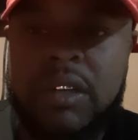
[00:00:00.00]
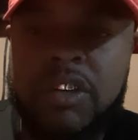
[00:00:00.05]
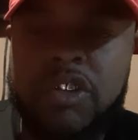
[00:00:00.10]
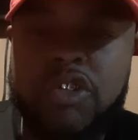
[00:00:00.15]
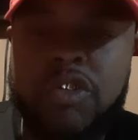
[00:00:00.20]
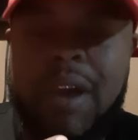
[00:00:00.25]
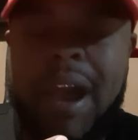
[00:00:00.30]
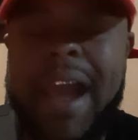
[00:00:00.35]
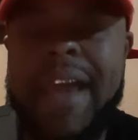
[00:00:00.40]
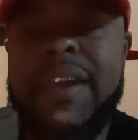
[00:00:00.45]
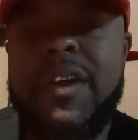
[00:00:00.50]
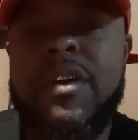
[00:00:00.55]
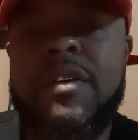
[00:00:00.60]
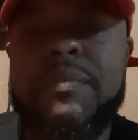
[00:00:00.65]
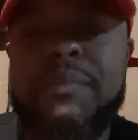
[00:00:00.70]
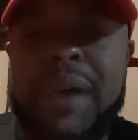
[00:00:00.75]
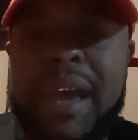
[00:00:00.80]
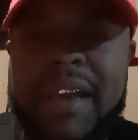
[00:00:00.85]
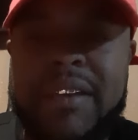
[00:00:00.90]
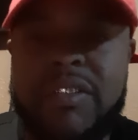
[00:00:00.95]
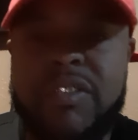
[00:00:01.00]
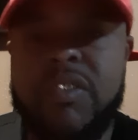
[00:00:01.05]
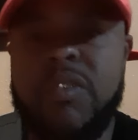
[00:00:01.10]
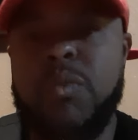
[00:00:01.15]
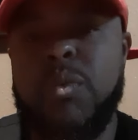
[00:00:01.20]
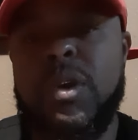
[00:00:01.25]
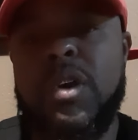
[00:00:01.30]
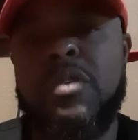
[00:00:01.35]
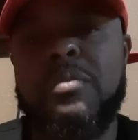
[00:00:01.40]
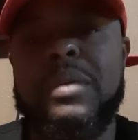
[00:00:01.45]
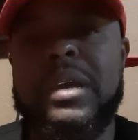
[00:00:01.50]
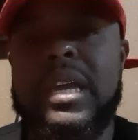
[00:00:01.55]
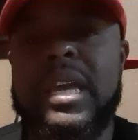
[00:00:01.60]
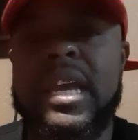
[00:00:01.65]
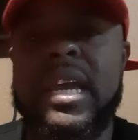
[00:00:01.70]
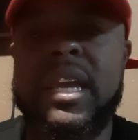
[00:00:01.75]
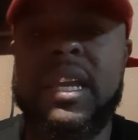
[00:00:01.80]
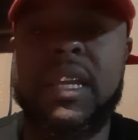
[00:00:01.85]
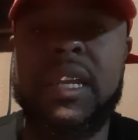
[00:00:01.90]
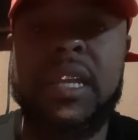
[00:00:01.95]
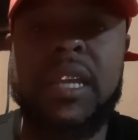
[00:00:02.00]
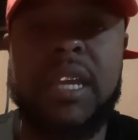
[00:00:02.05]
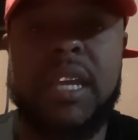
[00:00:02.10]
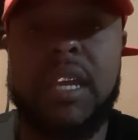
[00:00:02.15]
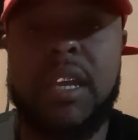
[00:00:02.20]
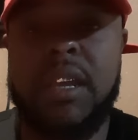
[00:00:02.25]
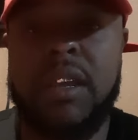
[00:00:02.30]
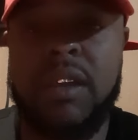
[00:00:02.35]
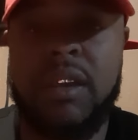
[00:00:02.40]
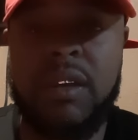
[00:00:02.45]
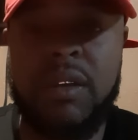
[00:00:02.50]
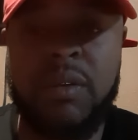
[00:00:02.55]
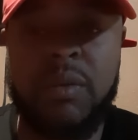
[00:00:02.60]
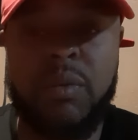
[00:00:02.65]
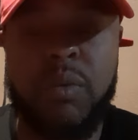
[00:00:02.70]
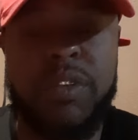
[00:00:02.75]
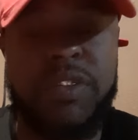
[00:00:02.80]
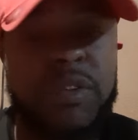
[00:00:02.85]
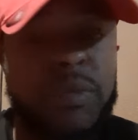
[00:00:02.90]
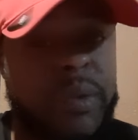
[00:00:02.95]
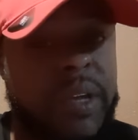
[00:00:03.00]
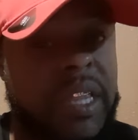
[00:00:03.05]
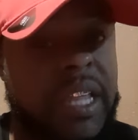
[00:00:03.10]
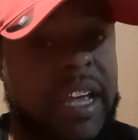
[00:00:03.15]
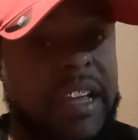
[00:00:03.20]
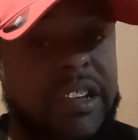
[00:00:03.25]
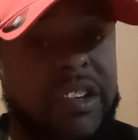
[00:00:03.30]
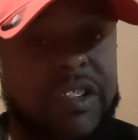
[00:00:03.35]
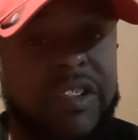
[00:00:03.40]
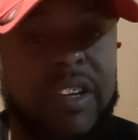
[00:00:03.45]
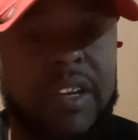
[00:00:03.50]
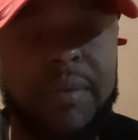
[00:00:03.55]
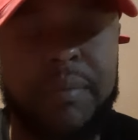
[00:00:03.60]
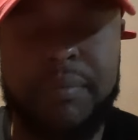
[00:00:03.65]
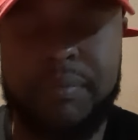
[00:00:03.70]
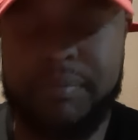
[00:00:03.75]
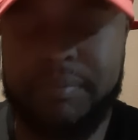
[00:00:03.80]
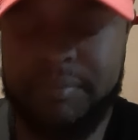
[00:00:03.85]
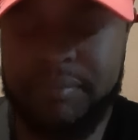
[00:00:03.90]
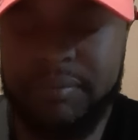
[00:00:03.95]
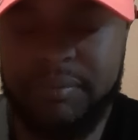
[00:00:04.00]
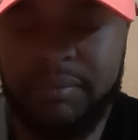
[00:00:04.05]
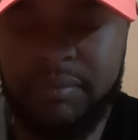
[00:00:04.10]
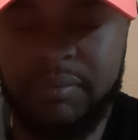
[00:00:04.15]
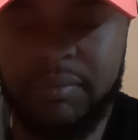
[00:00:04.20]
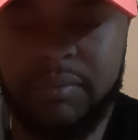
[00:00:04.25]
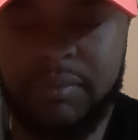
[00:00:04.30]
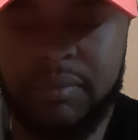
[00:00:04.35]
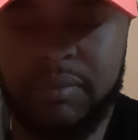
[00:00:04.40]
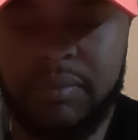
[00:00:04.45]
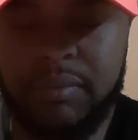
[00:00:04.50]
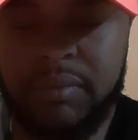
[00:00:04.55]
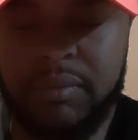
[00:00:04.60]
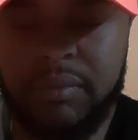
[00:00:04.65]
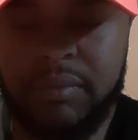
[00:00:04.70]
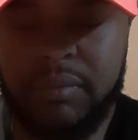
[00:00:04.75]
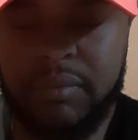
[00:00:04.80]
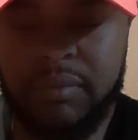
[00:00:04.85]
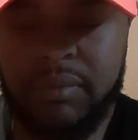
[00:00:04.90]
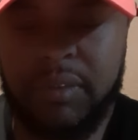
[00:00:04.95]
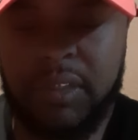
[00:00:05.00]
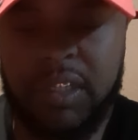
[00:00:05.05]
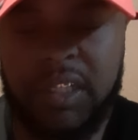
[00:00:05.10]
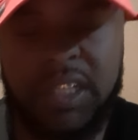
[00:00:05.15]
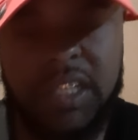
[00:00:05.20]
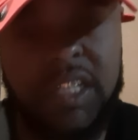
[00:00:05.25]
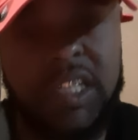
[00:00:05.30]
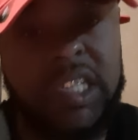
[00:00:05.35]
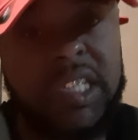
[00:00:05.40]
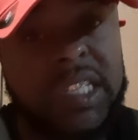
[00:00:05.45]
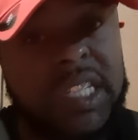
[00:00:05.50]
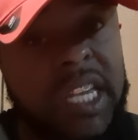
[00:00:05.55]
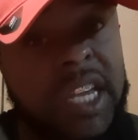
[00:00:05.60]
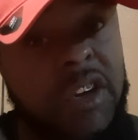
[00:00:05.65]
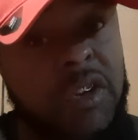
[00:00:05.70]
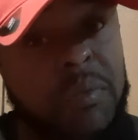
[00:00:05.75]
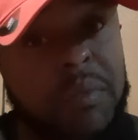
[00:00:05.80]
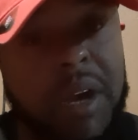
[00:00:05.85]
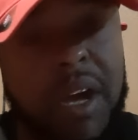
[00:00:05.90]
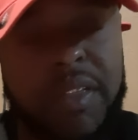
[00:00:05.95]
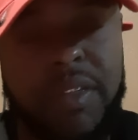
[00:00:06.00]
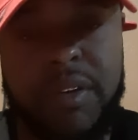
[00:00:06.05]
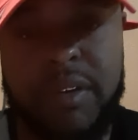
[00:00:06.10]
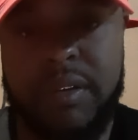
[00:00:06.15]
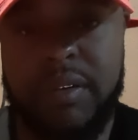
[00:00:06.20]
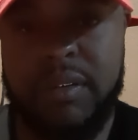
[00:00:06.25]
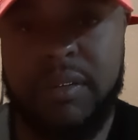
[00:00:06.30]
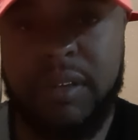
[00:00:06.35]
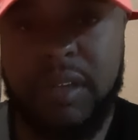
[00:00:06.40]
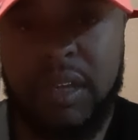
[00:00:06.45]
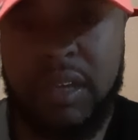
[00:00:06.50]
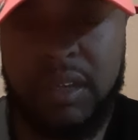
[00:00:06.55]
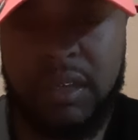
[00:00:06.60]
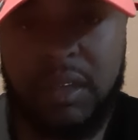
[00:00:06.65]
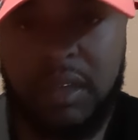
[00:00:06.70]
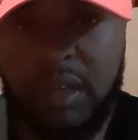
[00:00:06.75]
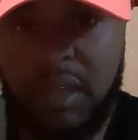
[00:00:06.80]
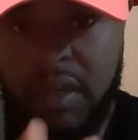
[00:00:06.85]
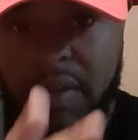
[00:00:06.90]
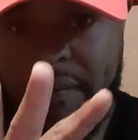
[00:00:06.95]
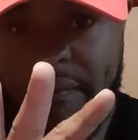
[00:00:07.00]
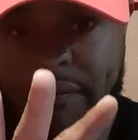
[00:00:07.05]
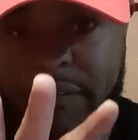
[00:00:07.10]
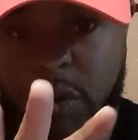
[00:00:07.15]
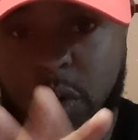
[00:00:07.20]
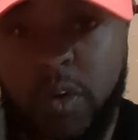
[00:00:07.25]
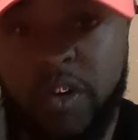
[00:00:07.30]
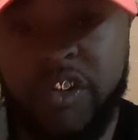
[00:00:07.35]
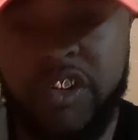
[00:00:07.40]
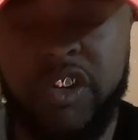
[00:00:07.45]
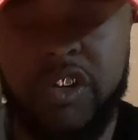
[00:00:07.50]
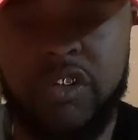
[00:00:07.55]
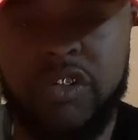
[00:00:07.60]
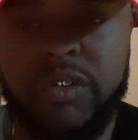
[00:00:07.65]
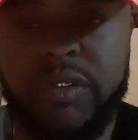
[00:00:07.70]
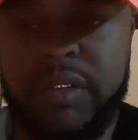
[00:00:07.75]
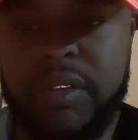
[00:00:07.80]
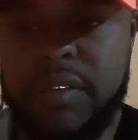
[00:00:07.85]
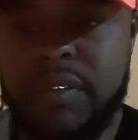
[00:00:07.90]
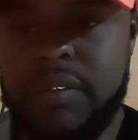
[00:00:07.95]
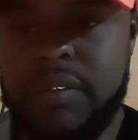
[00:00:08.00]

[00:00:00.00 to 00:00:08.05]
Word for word: trying her best to wheel me in with the relationship. She's a single mother, four children,